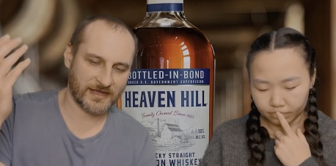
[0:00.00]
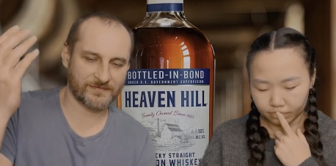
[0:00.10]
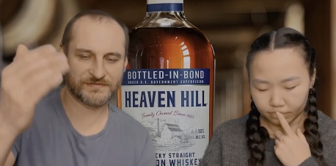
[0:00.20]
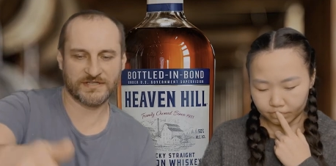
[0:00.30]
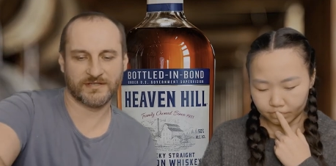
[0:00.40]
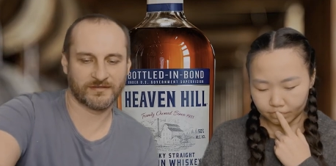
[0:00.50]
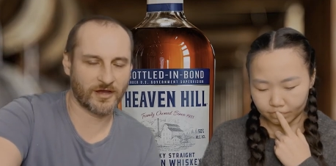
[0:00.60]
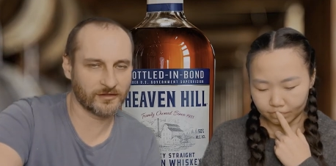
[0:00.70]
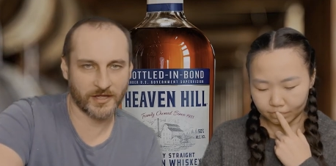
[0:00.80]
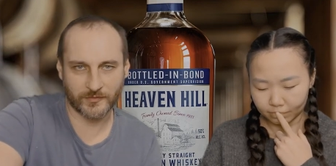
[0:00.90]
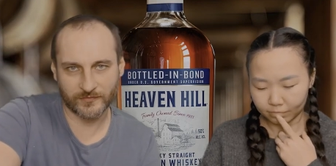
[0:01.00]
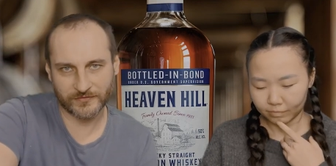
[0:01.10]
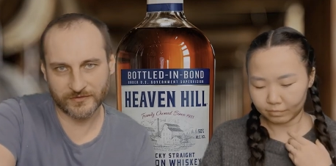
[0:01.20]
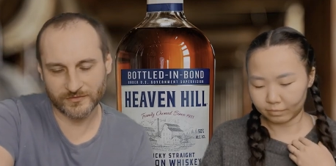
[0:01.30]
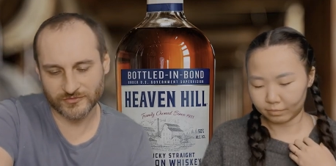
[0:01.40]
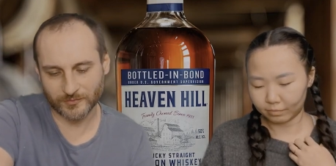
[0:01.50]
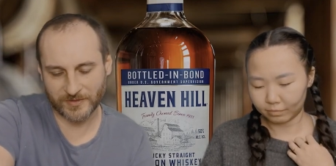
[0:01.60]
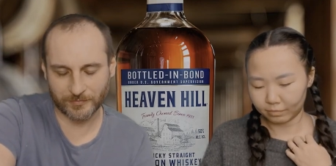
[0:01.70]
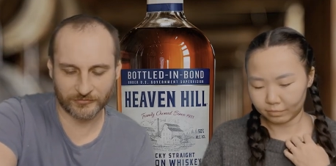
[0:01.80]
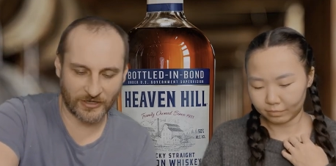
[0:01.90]
Speaker 1: I've seen online reviews where
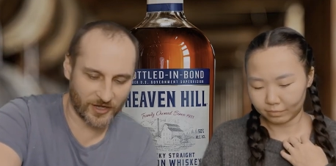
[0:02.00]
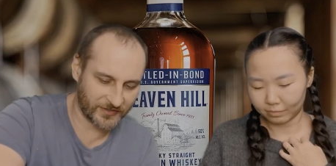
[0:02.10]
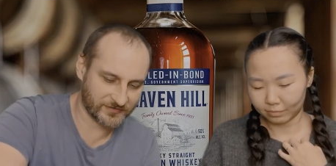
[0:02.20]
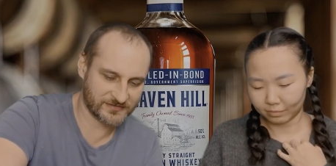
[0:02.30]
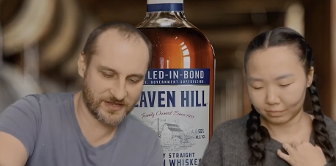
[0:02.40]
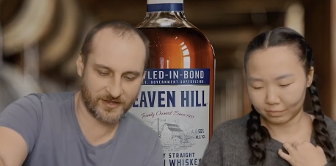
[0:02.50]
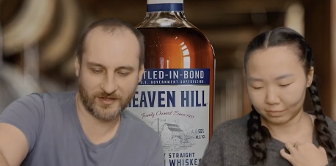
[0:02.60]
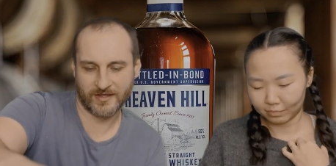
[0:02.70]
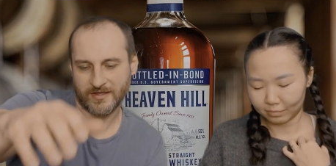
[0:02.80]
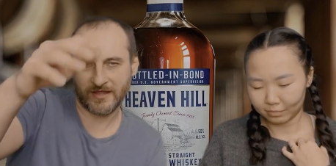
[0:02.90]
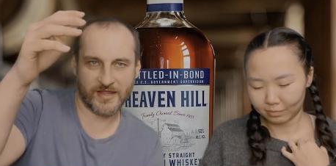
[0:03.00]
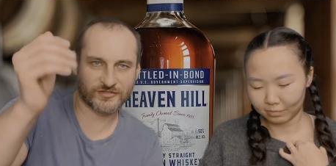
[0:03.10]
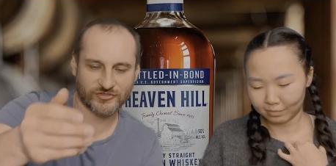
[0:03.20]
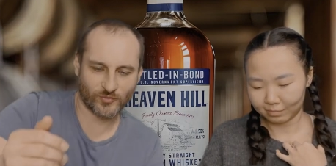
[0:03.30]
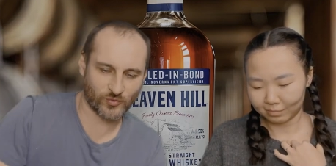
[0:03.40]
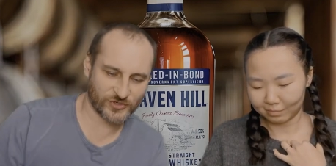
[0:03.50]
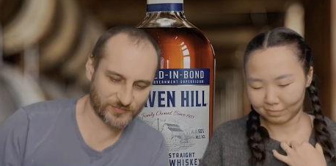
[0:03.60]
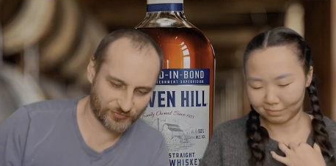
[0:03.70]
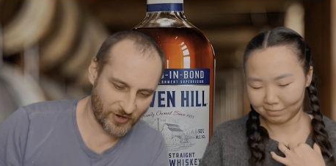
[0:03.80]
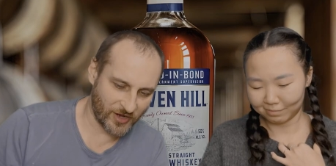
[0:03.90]
people dog it, say it's the
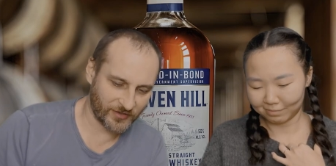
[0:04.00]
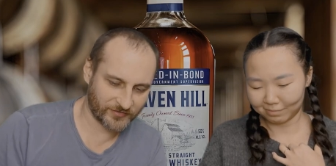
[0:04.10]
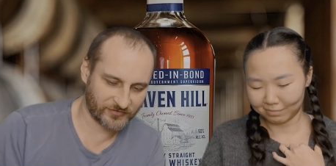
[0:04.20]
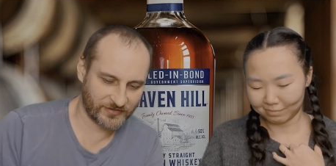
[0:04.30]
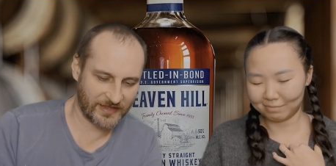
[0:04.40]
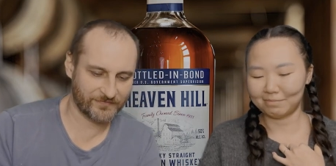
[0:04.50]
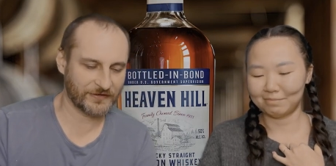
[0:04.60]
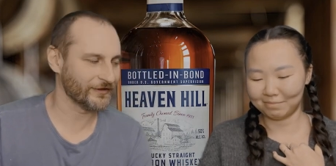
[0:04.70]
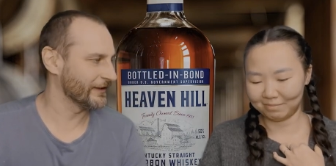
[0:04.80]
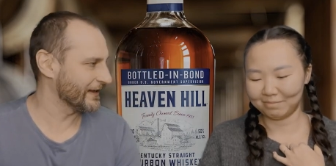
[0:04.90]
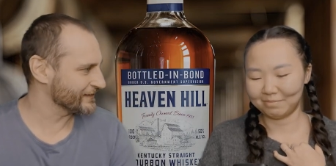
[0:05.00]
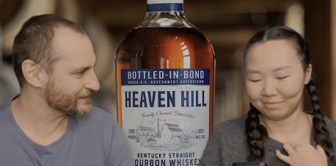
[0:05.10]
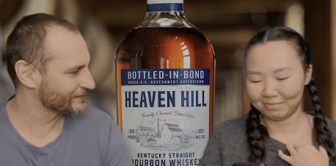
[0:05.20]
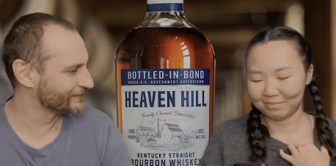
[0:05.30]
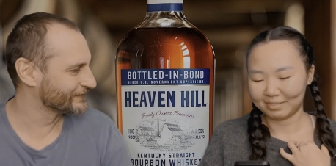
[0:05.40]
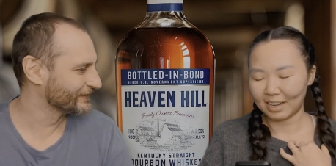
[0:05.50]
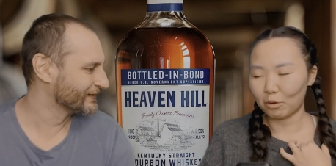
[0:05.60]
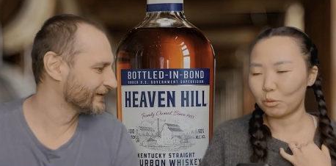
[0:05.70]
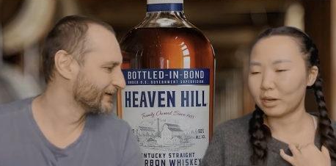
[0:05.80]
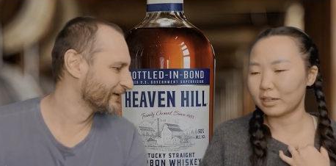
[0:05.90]
worst product Heaven Hill has.
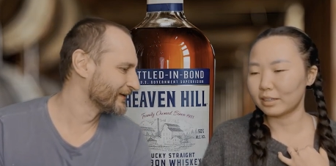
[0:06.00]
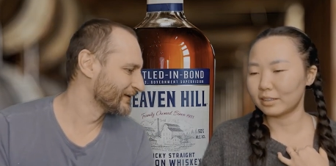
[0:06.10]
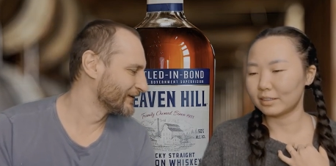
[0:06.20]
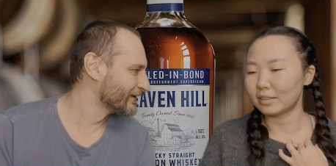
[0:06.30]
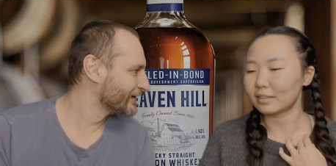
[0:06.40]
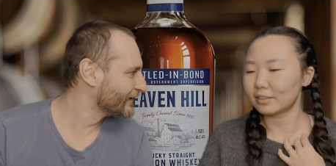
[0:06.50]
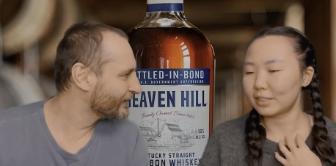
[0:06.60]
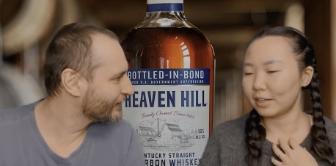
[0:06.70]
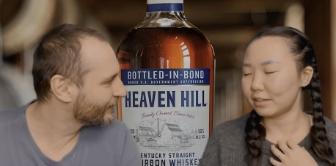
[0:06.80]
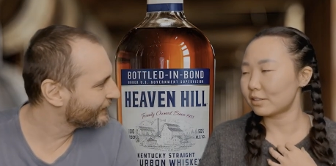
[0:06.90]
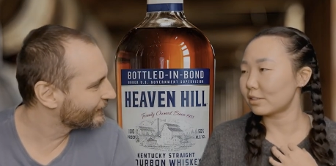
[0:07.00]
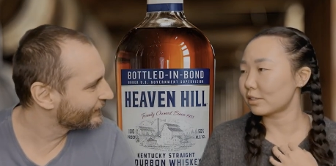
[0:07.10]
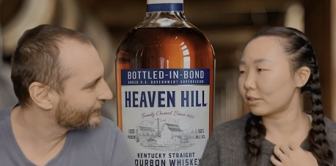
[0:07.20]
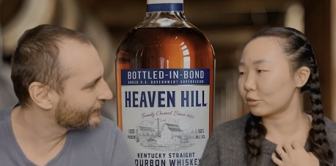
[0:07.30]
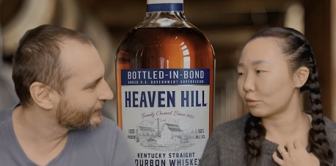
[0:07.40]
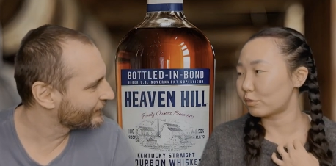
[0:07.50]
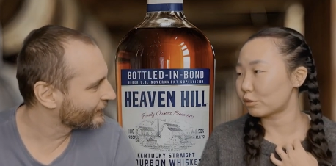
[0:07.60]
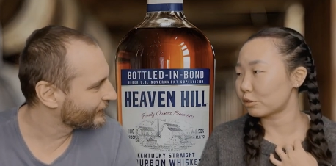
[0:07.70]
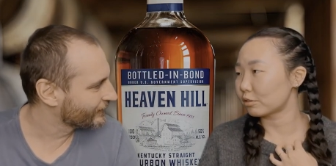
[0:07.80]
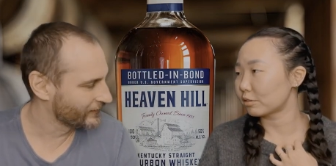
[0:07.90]
Speaker 2: And why that taste is
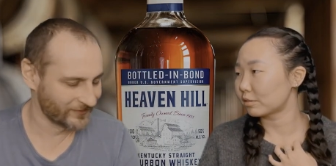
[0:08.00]
controversial?